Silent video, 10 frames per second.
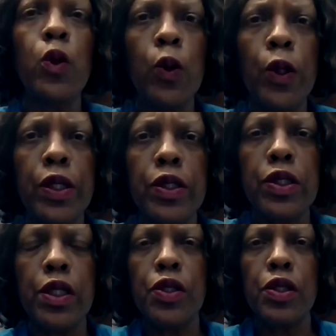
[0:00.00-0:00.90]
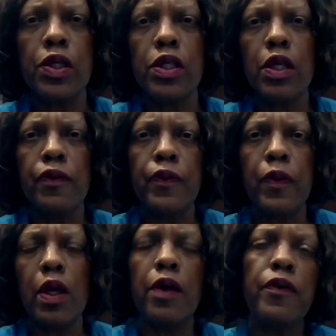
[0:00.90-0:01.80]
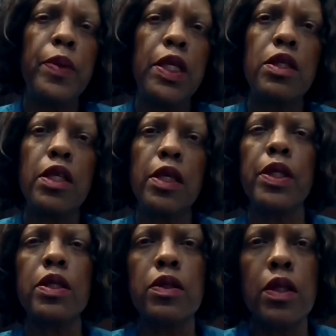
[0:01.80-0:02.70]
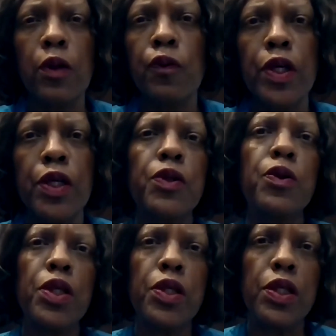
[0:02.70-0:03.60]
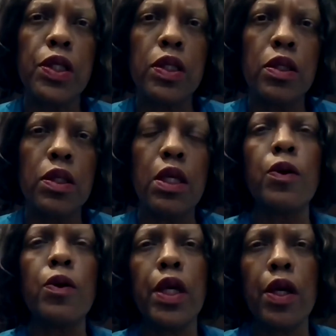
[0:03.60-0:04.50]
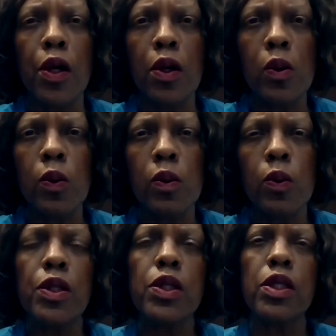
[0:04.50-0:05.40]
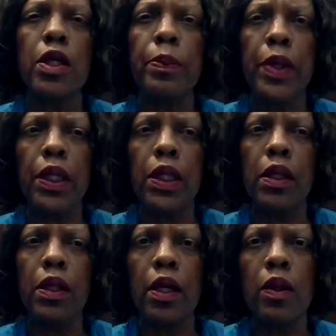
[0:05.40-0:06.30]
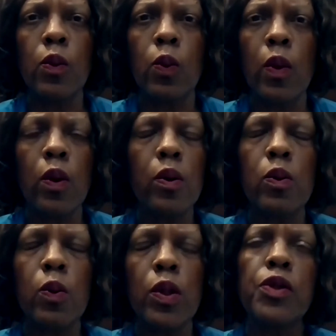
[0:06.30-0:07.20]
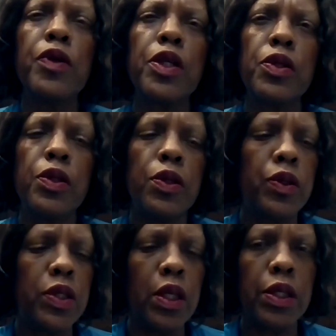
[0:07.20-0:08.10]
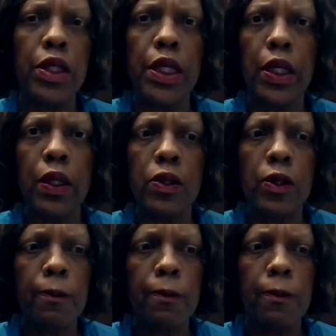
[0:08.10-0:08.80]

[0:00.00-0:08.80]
organizations have made statements that racial justice is healthcare. What does that mean, and what direction do you see that taking us?